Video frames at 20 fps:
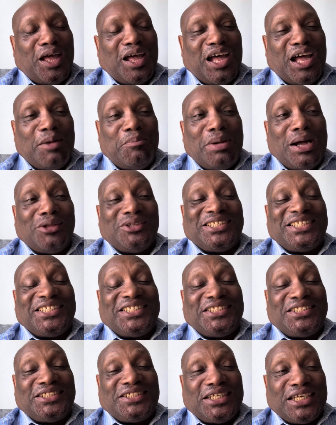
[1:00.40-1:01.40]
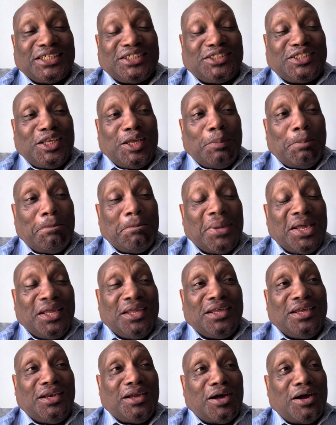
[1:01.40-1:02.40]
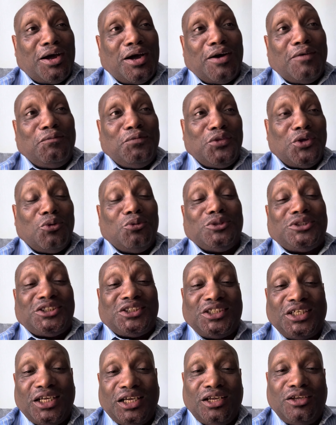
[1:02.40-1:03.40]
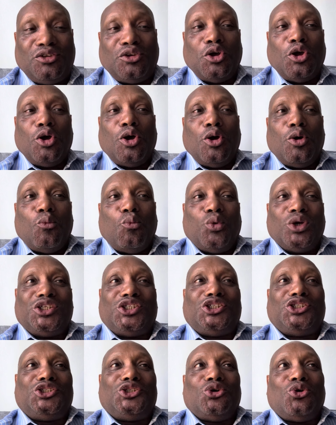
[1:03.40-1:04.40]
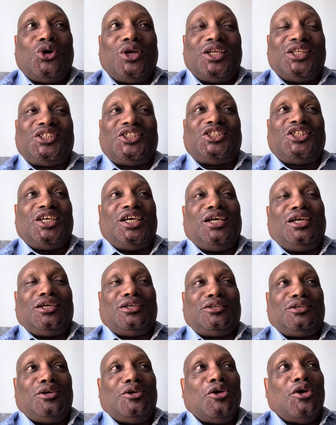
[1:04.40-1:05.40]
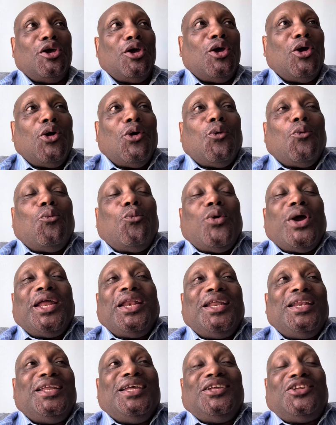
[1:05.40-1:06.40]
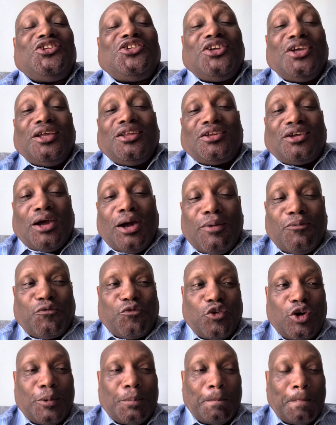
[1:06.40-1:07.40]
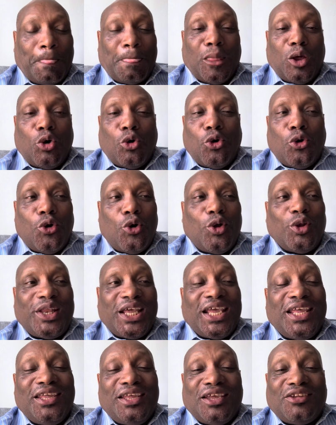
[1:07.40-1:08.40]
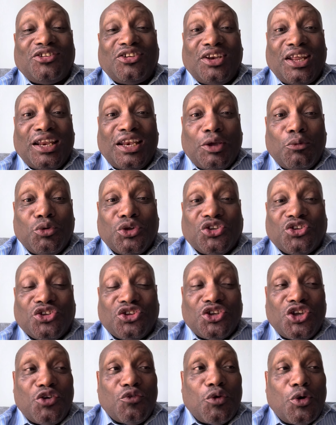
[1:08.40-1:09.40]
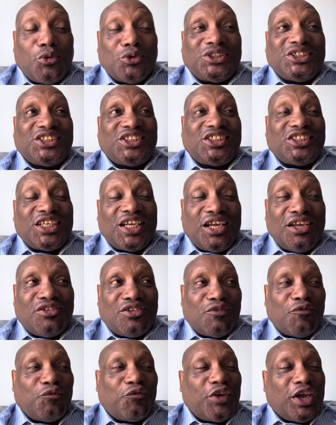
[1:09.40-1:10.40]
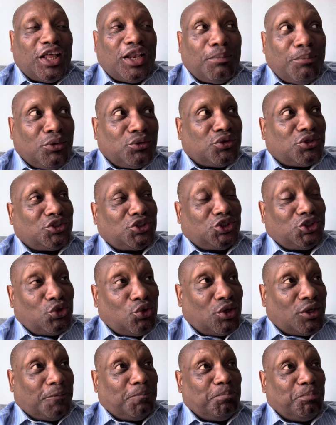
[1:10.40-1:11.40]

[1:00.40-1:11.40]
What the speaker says: about 60 million of those shares were shorted shares. Where did these shares come from? All day yesterday, there was zero shares available to short.